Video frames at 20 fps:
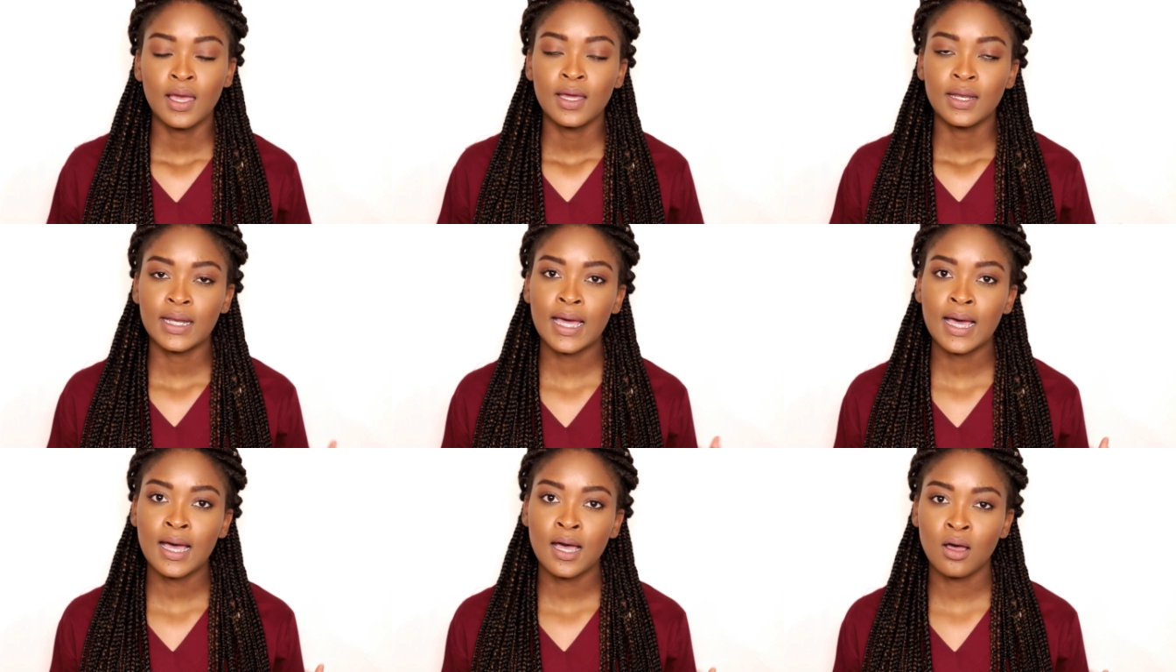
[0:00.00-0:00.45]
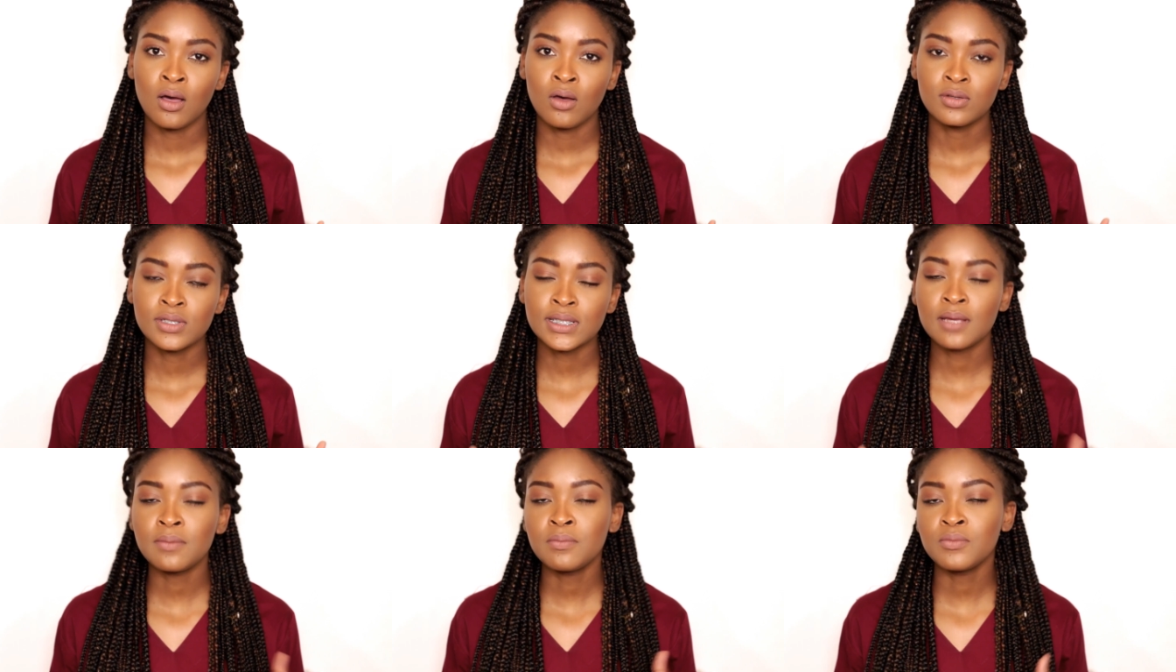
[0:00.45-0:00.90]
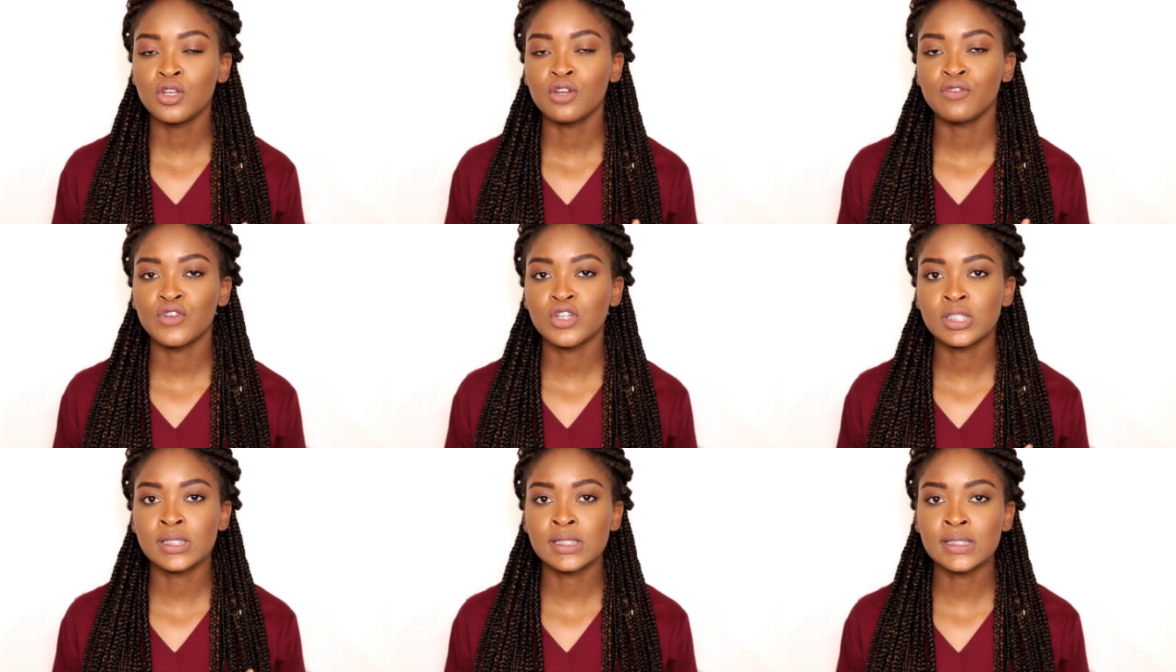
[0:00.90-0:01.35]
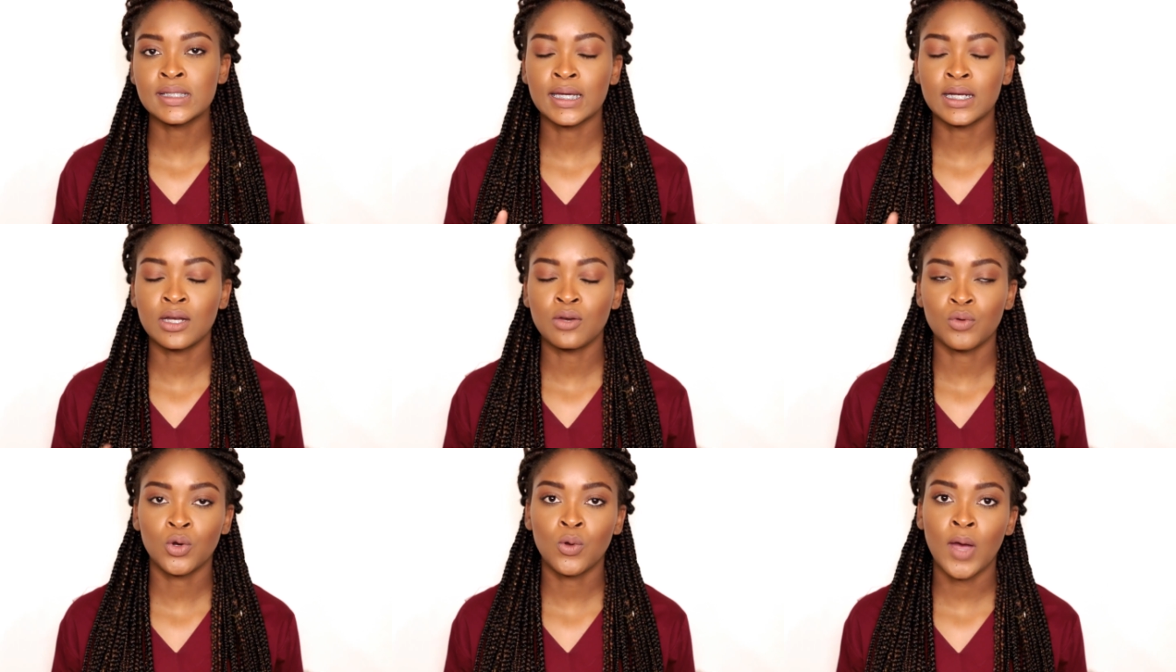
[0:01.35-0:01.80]
Now, some universities are
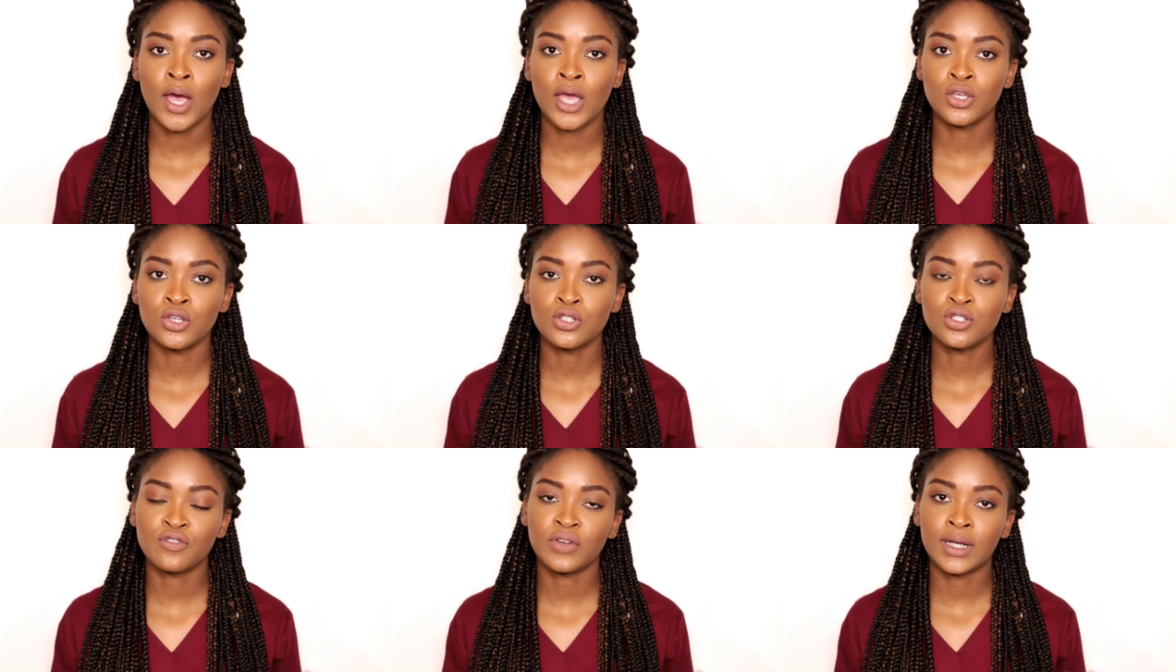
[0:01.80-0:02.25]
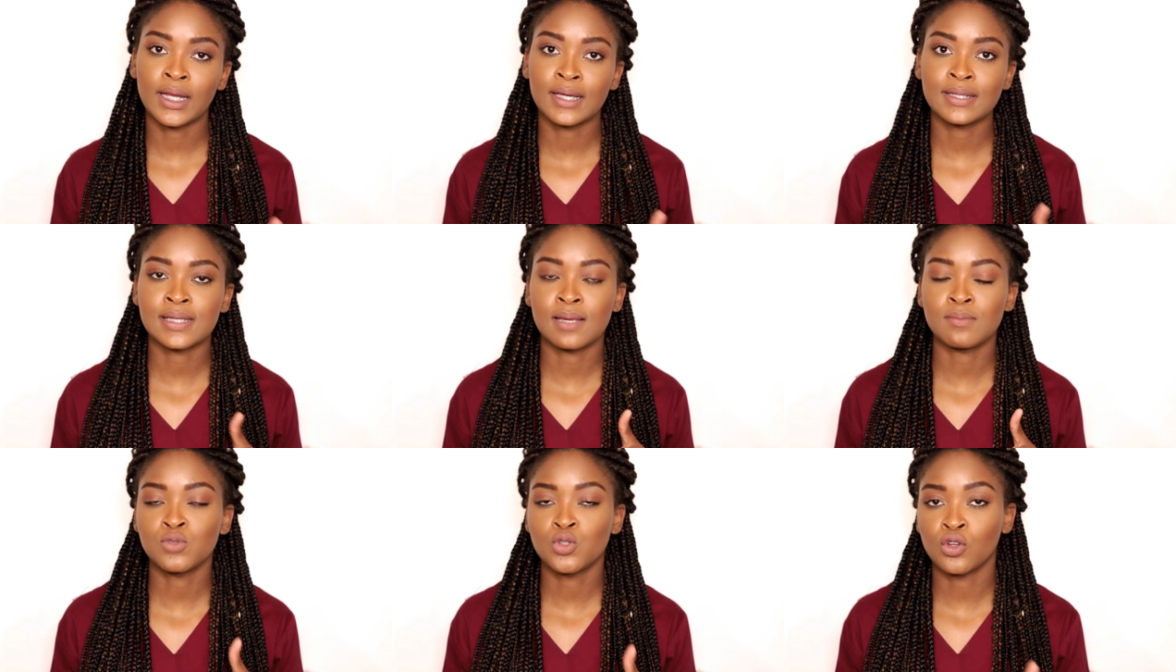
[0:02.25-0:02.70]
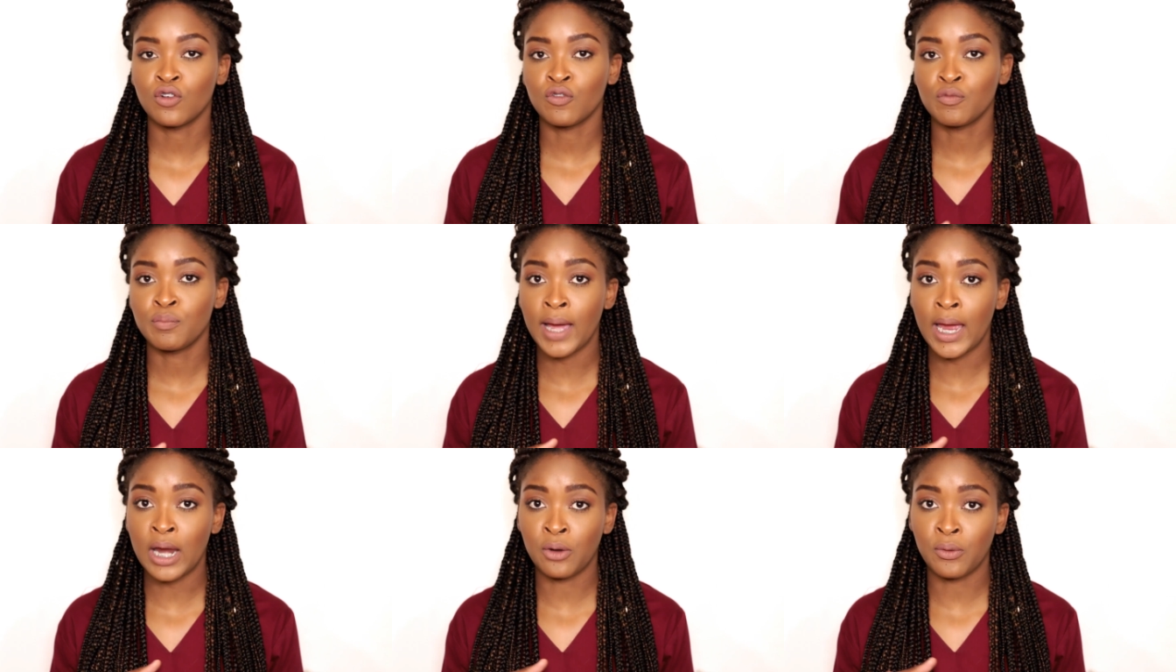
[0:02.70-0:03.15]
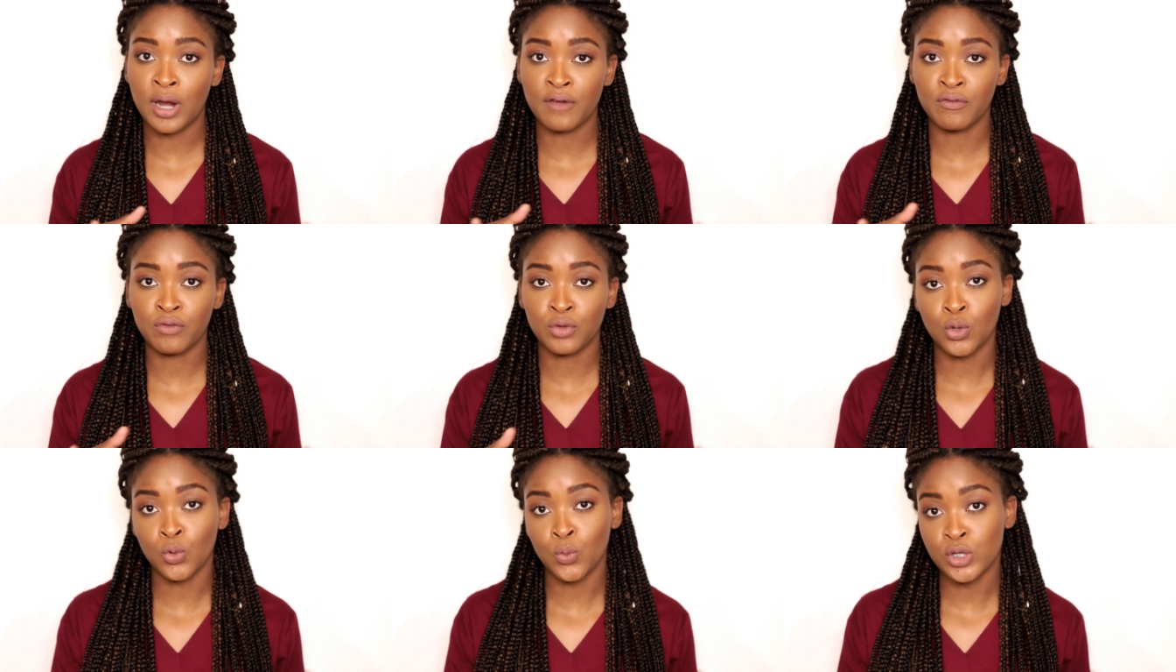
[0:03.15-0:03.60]
going to require you to fill out some sort of
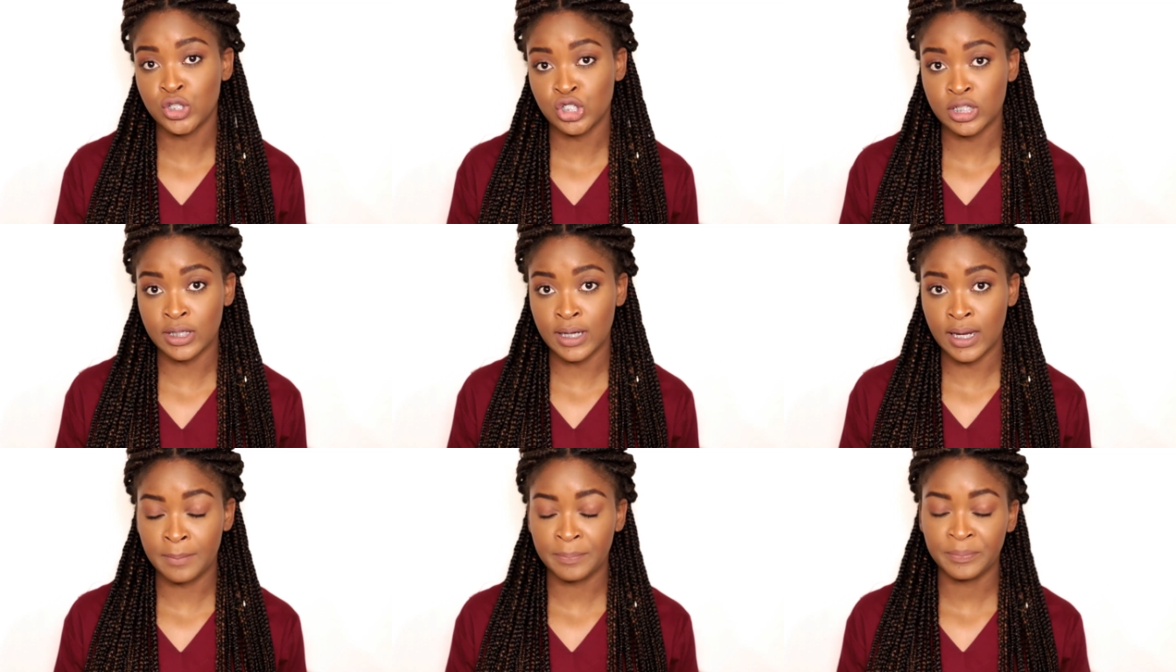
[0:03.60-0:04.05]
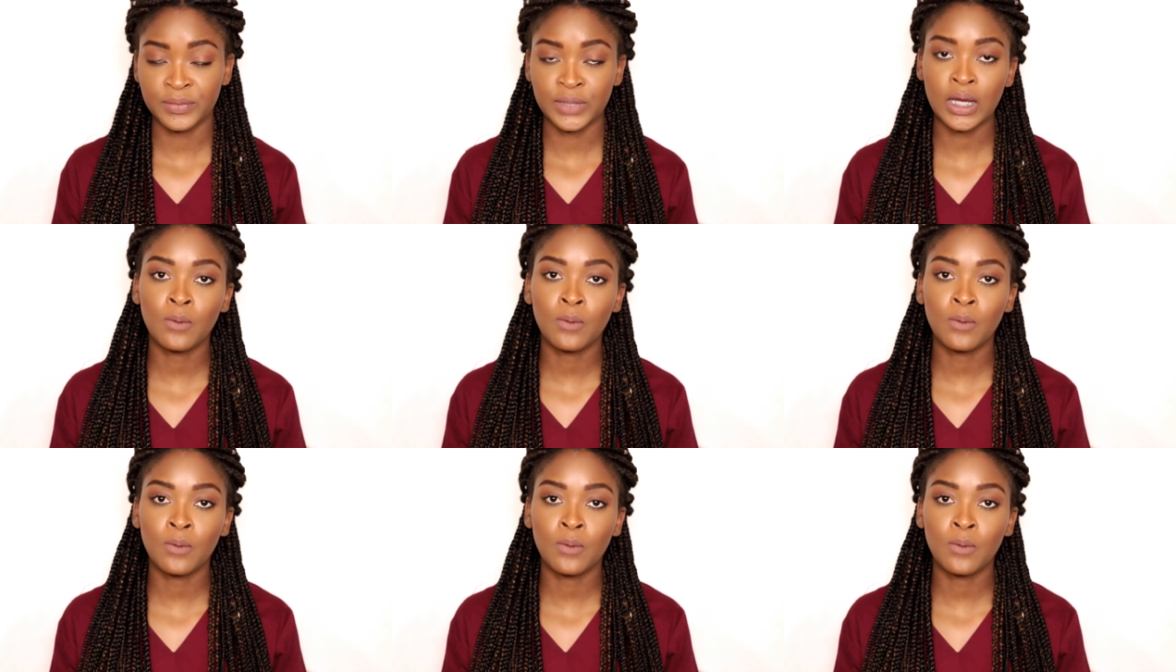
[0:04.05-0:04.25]
biographical questionnaire.